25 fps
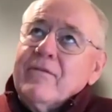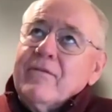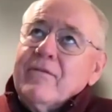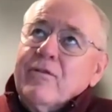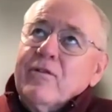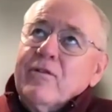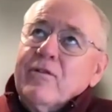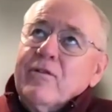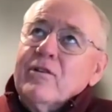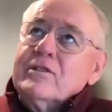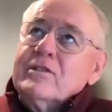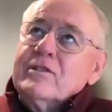
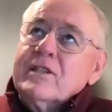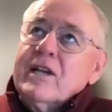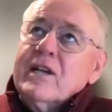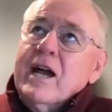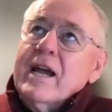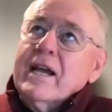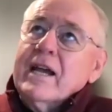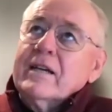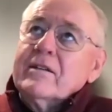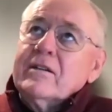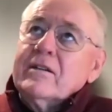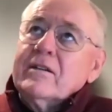full
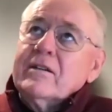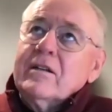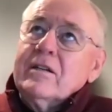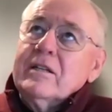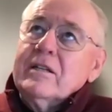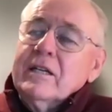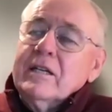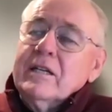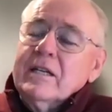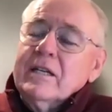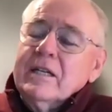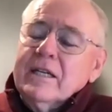
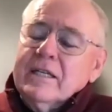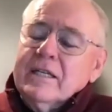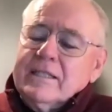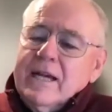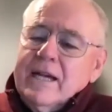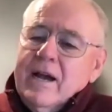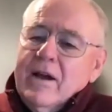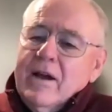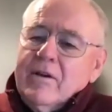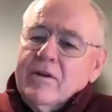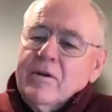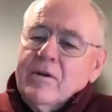cycle is
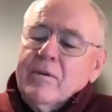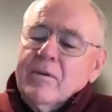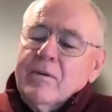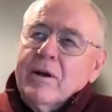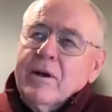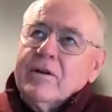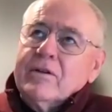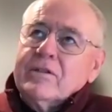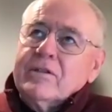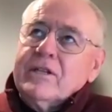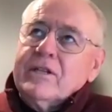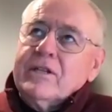how you
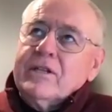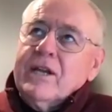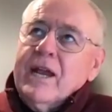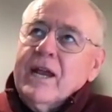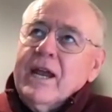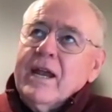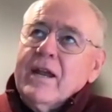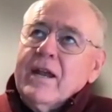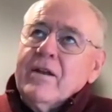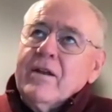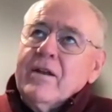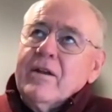
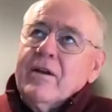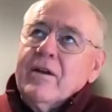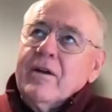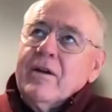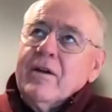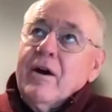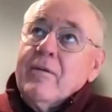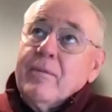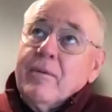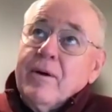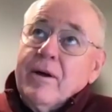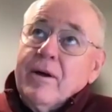understand
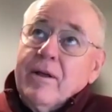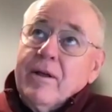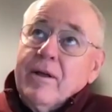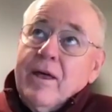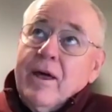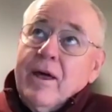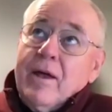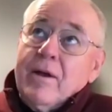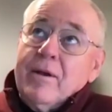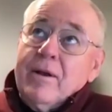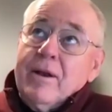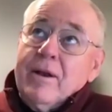
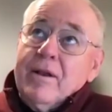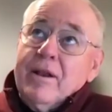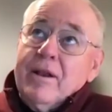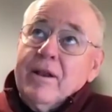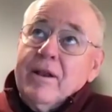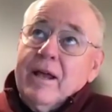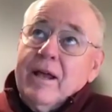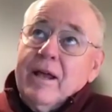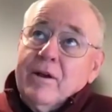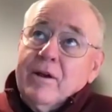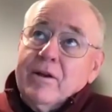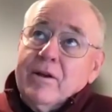
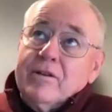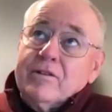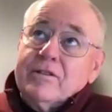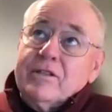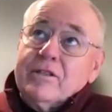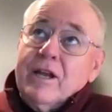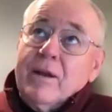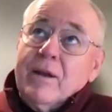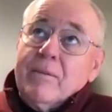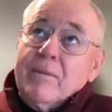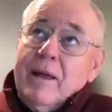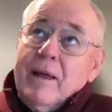that you
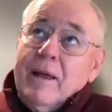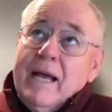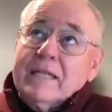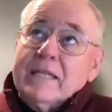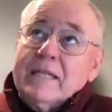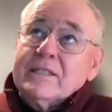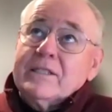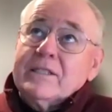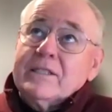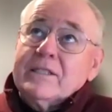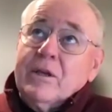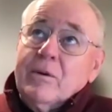understand
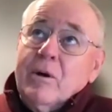plastic.